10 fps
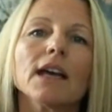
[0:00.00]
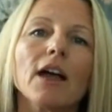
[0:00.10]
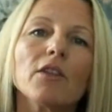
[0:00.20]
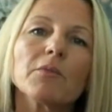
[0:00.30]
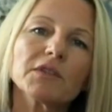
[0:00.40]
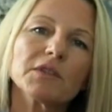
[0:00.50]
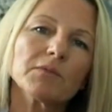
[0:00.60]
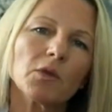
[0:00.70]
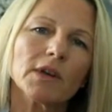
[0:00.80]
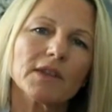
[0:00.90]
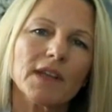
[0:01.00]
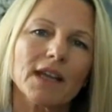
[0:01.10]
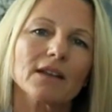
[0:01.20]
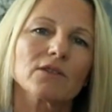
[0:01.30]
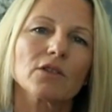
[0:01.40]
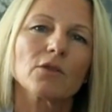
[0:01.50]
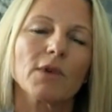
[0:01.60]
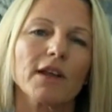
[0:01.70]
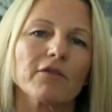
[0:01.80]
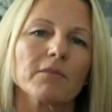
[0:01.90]
And the most important thing I took
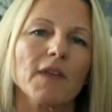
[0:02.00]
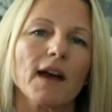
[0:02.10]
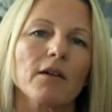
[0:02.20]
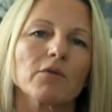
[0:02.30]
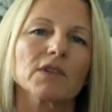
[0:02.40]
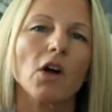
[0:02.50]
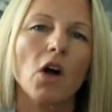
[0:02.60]
away from that was